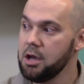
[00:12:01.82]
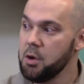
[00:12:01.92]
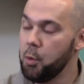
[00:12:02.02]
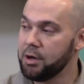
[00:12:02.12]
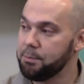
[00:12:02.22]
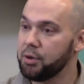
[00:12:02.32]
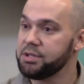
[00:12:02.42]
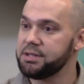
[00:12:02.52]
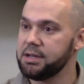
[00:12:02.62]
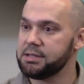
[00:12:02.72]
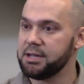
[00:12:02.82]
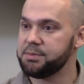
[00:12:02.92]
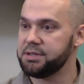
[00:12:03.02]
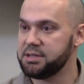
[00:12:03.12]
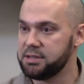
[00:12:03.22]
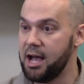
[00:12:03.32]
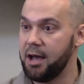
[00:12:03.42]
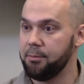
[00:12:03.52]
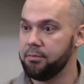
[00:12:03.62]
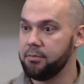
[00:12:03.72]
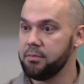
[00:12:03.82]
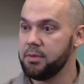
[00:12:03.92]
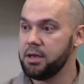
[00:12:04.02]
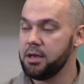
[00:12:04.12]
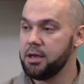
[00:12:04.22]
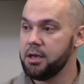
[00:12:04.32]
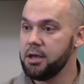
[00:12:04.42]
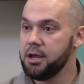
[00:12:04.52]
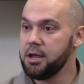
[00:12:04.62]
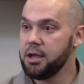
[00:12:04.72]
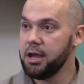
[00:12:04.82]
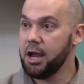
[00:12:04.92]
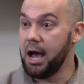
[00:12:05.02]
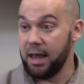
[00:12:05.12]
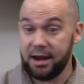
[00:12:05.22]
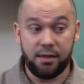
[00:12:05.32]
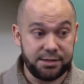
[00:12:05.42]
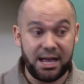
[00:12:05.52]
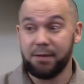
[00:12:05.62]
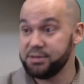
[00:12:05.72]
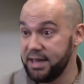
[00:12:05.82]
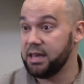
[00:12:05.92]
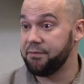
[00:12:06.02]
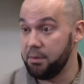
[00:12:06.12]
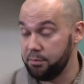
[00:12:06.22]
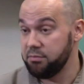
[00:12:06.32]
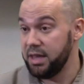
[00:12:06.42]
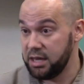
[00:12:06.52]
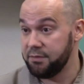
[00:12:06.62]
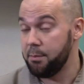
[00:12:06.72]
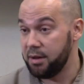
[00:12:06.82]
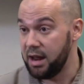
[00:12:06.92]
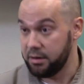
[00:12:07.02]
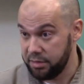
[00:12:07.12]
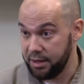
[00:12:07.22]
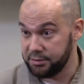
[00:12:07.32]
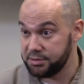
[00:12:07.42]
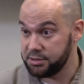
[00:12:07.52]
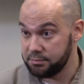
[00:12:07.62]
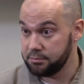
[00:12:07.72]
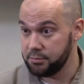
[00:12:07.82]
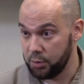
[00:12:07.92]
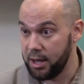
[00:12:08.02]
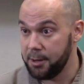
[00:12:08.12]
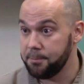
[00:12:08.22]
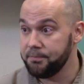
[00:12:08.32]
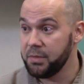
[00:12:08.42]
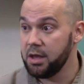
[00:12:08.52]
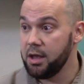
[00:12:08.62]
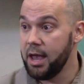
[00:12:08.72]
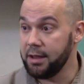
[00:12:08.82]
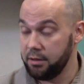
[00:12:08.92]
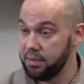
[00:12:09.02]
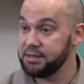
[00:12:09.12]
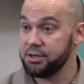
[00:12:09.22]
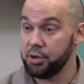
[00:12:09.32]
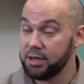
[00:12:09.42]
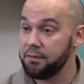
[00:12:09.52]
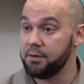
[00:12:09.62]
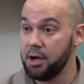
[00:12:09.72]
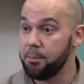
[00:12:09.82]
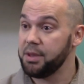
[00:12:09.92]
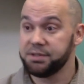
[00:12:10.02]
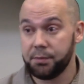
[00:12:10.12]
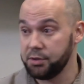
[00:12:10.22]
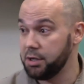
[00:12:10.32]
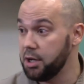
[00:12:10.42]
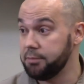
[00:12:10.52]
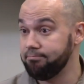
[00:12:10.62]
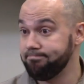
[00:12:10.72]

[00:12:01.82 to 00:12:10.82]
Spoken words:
When a person accepts Islam, a lot of the times they give up a lot of things, okay? And the things that you're giving up is for the good.